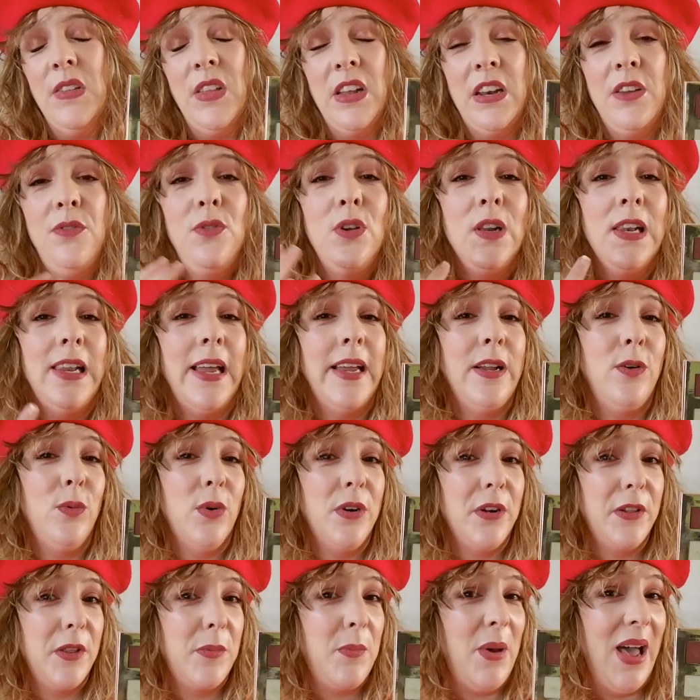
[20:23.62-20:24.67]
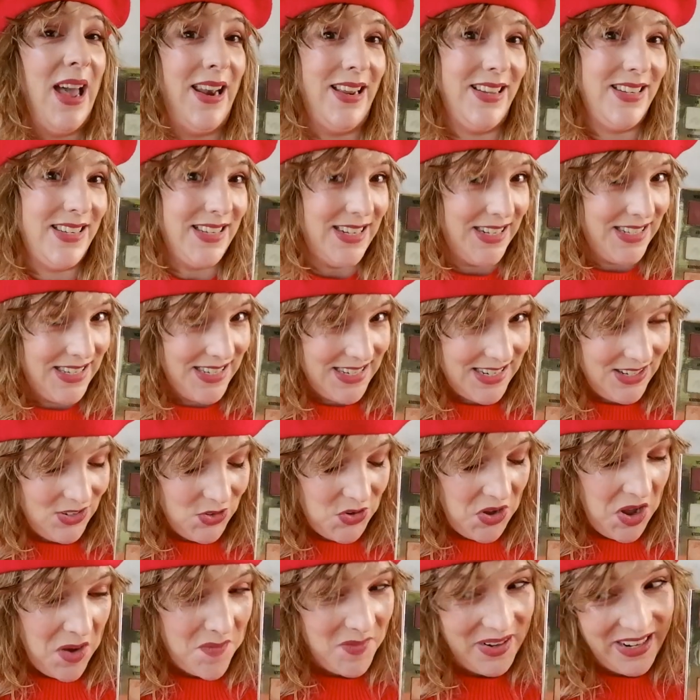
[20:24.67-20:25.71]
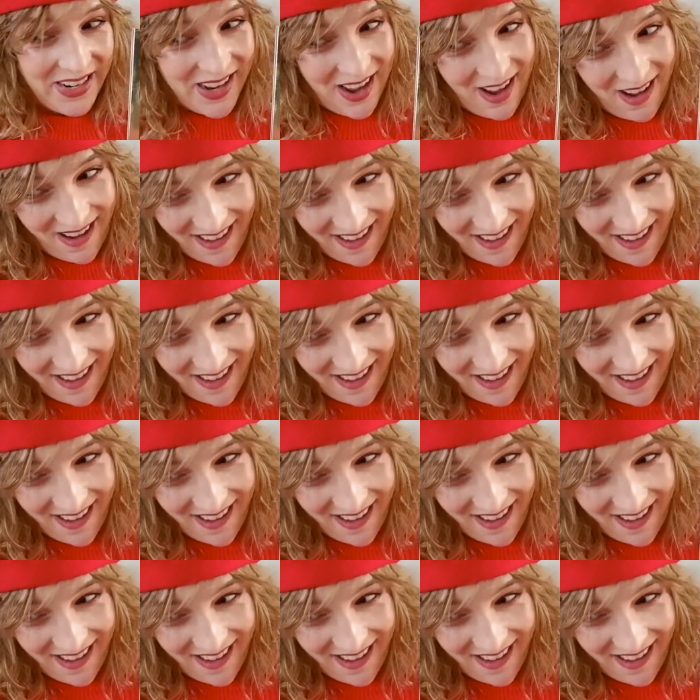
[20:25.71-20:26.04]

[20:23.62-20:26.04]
that if you like one of the palettes that's still coming